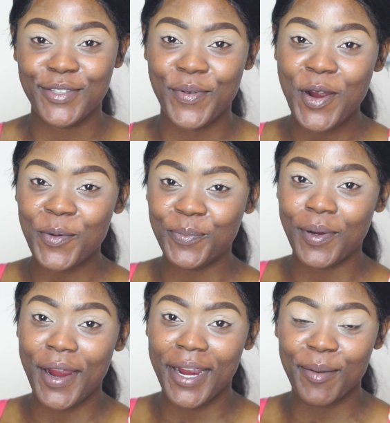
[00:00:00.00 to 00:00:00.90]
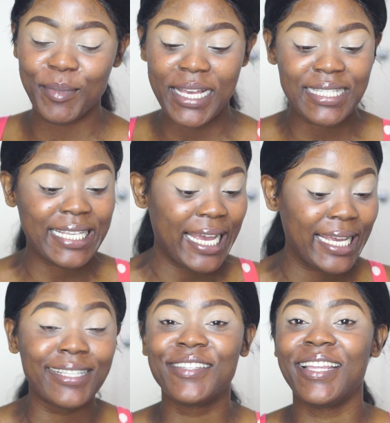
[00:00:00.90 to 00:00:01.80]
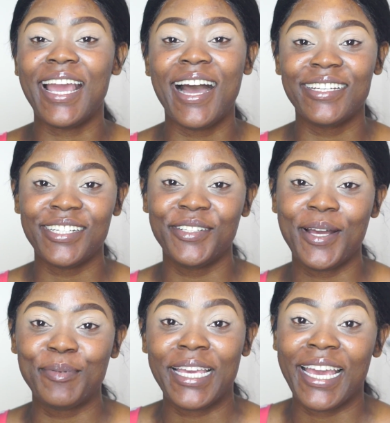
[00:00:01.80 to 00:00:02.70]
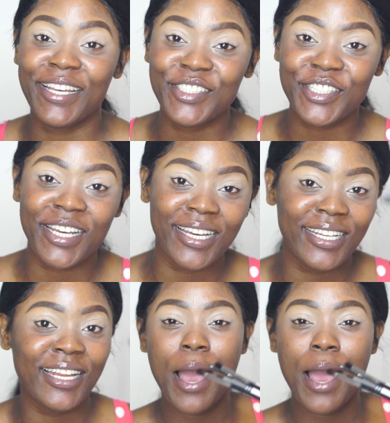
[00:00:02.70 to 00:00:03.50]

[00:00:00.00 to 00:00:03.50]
so we're all primed. Let's get into the eyeshadow application.